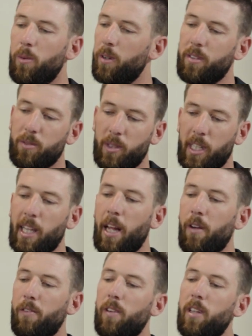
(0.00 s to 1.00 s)
I'm just going to get
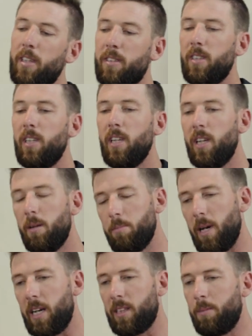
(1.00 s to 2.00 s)
that off the list,
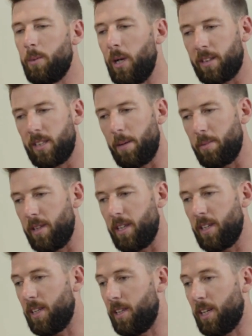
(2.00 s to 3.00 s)
park the bikes up, and
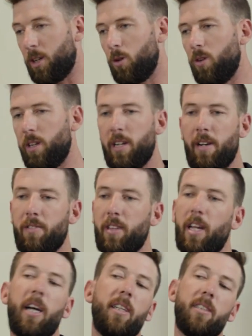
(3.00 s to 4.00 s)
then call it after
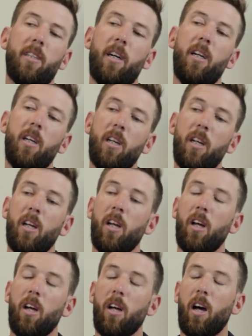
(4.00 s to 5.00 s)
that. So
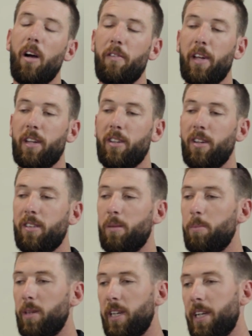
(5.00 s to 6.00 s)
hopefully that goes to
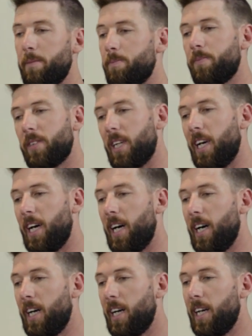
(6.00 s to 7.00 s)
plan.
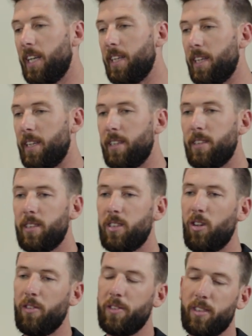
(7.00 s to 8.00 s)
And then
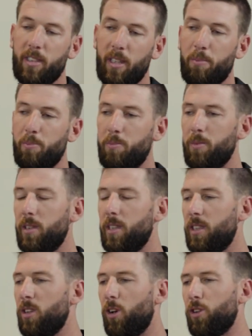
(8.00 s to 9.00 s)
obviously
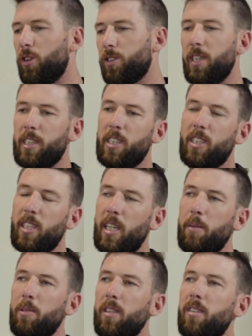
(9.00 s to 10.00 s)
not such a
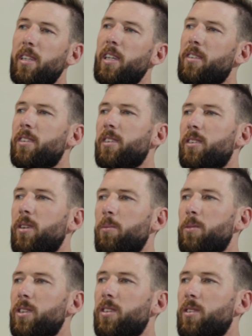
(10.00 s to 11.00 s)
team this year. It's just
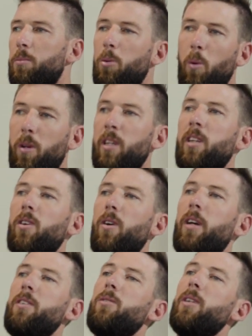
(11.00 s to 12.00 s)
I'm just supporting
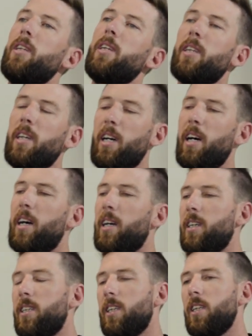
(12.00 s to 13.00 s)
guys really. The